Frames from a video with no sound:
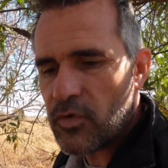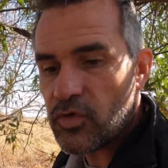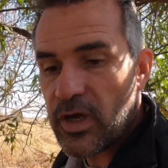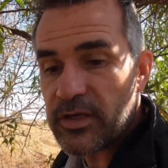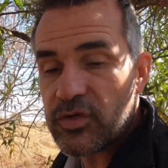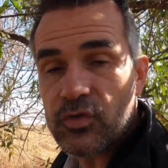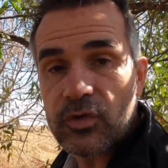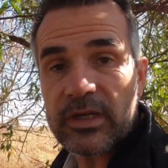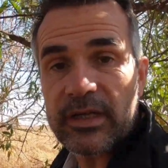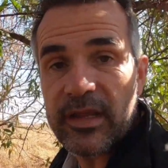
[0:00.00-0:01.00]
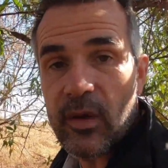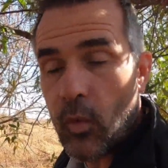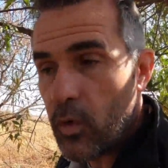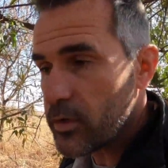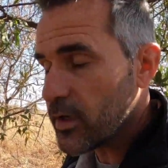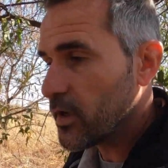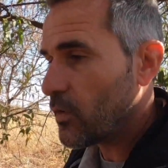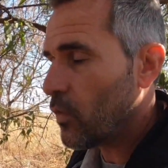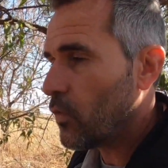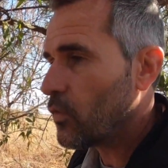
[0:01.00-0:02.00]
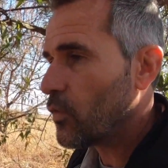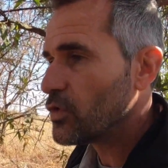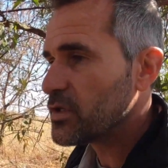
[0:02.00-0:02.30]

trying to clean their water, or